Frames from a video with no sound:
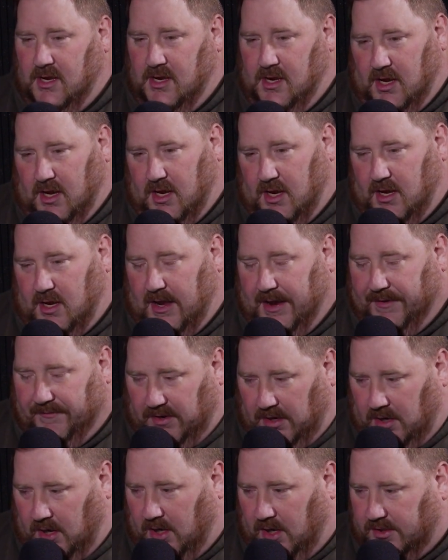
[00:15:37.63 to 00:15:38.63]

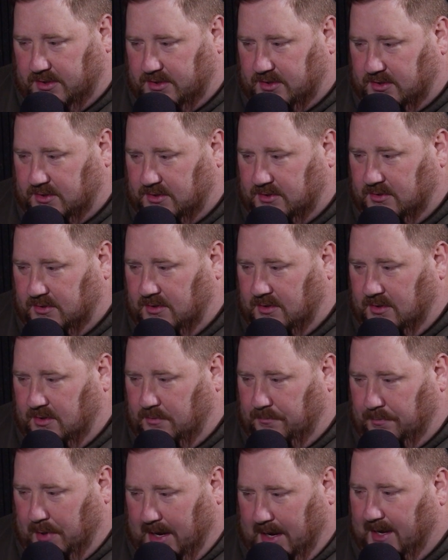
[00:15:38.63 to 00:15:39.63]
ever cause
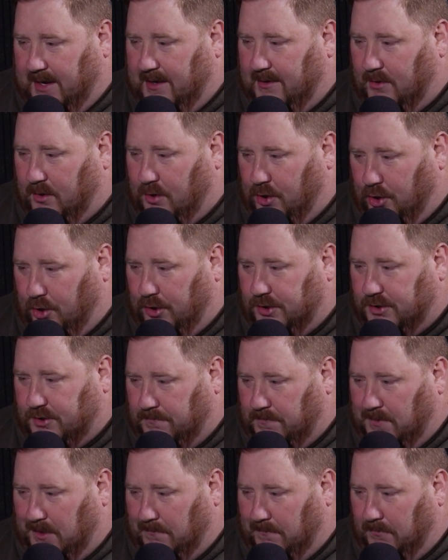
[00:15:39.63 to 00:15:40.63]
pain or hurt
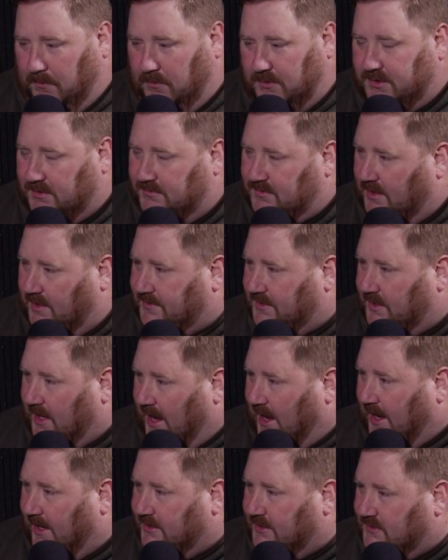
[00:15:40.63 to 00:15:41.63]
to people, sometimes it
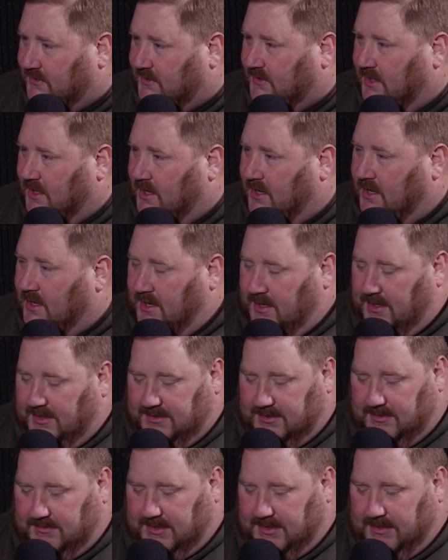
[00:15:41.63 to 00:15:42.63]
has,
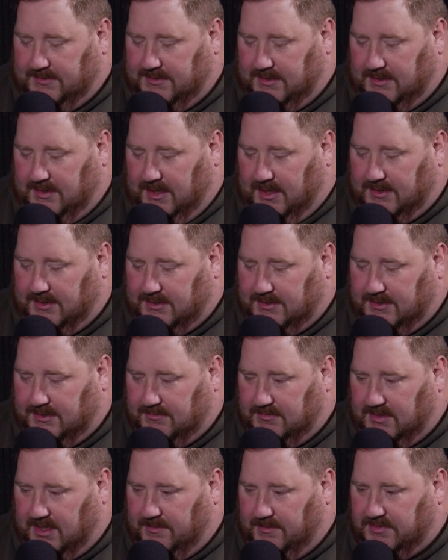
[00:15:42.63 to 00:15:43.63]
and sometimes it does, and
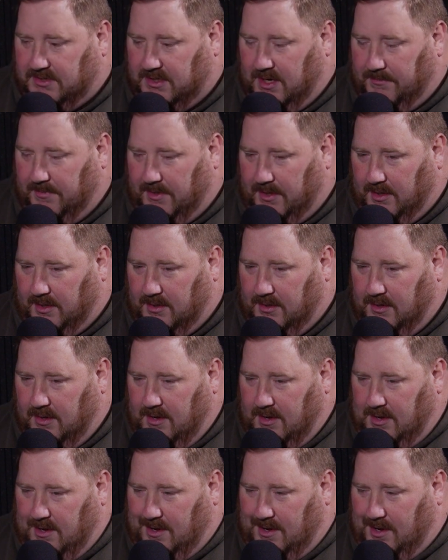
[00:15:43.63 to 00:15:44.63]
sometimes coming
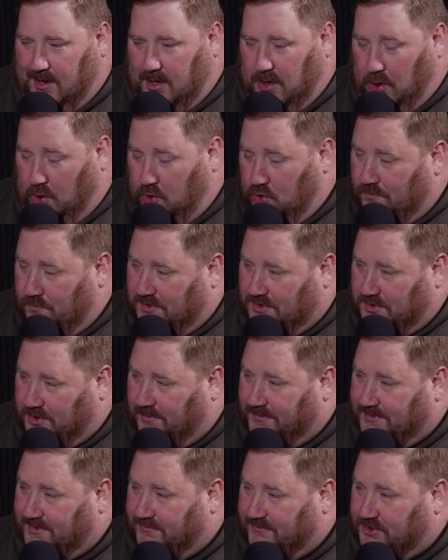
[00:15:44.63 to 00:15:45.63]
home in
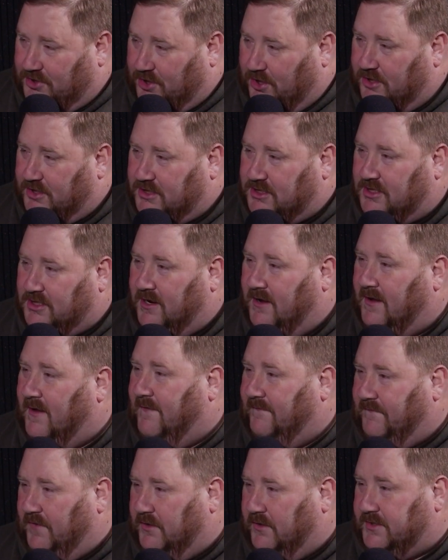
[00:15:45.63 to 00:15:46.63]
terms of church
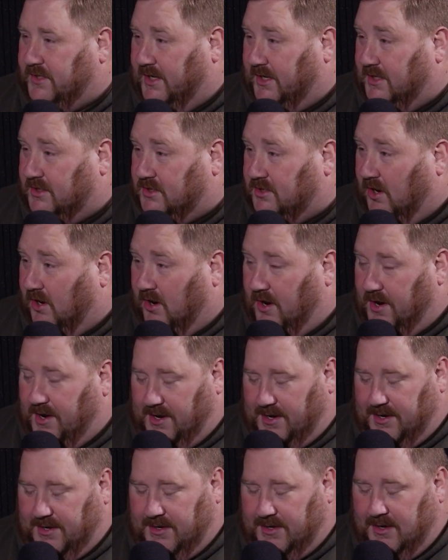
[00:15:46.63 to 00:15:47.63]
feels like it's hard,
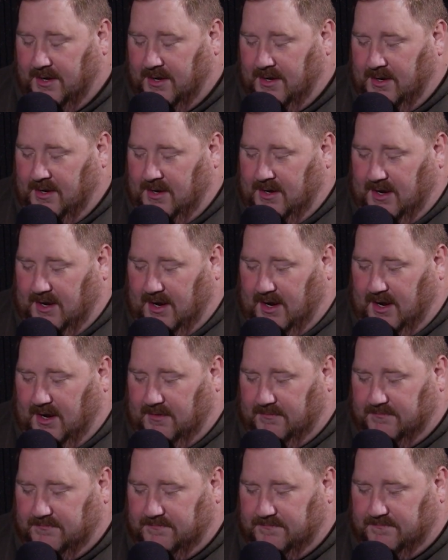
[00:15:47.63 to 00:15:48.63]
and
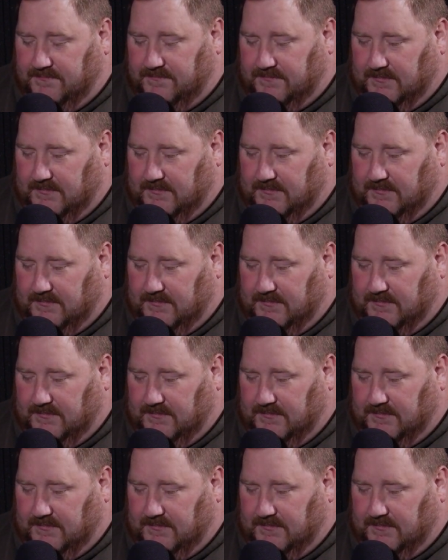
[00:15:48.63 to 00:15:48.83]
I